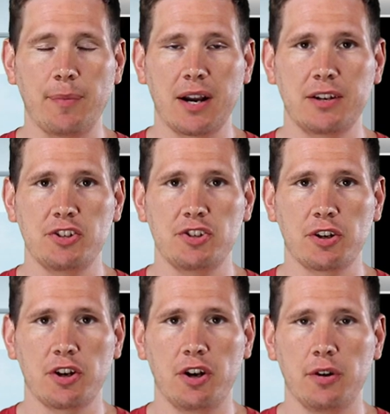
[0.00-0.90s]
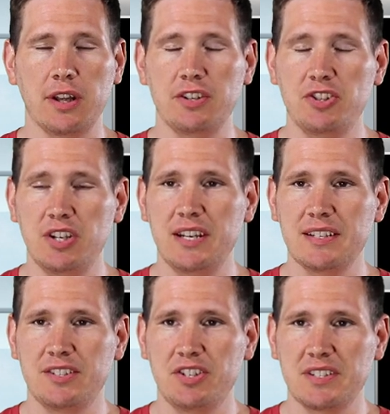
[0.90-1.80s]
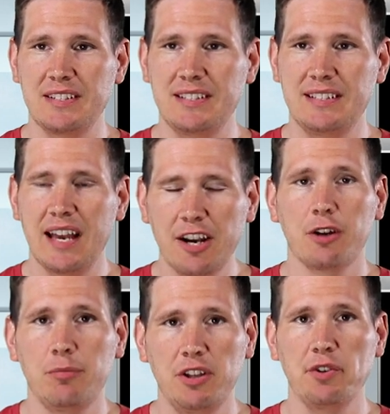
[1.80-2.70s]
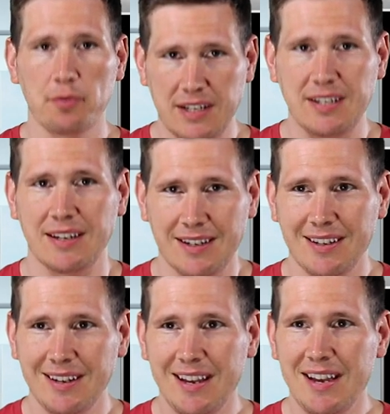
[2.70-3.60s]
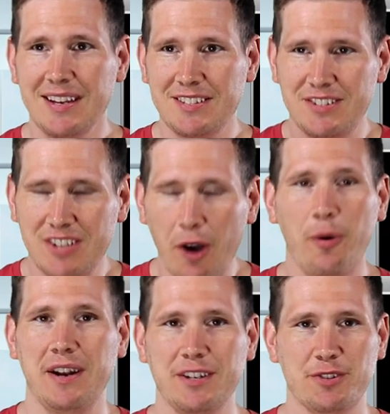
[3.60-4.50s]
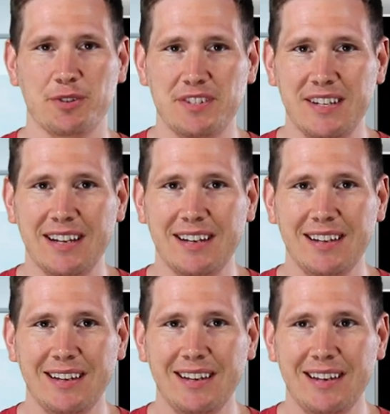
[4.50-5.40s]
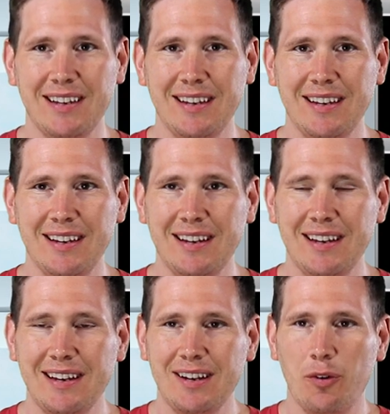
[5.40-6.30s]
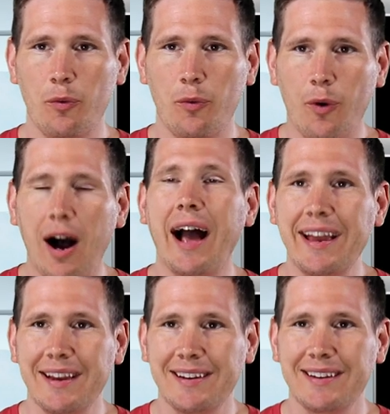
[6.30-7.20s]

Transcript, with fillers: I'm not going to sugarcoat it. She is just terribly written. So uninteresting. Why?